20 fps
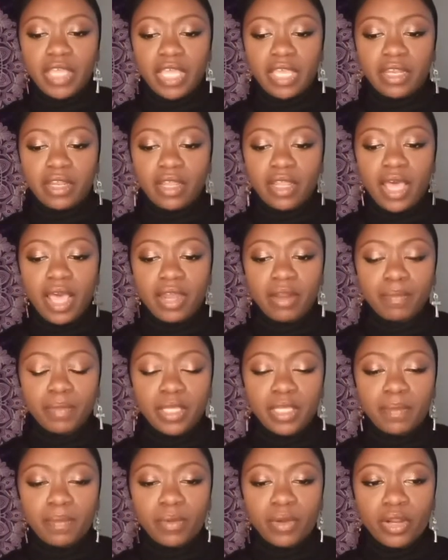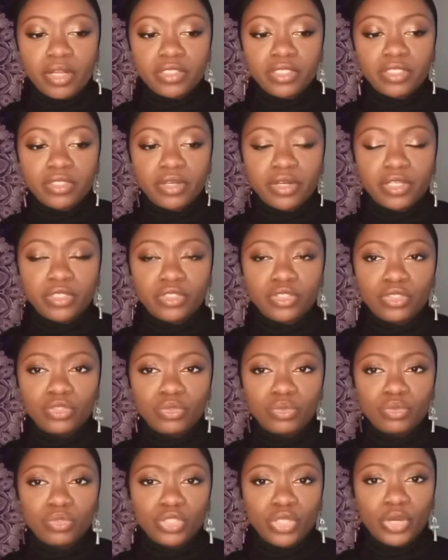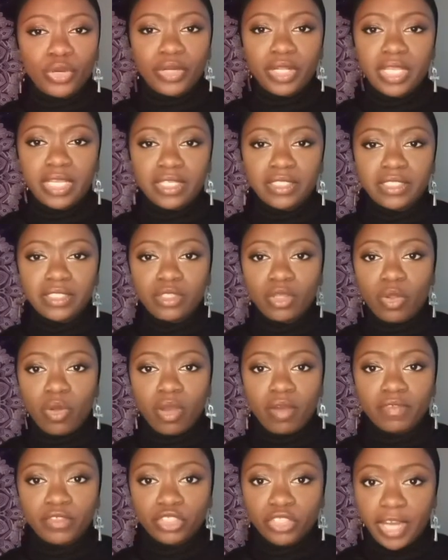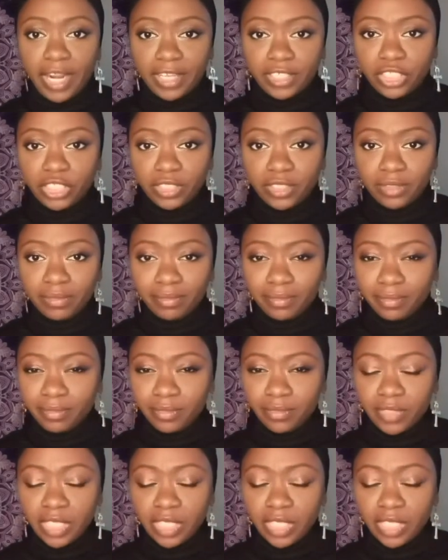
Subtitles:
and a lot of people are starting to turn against the law of attraction.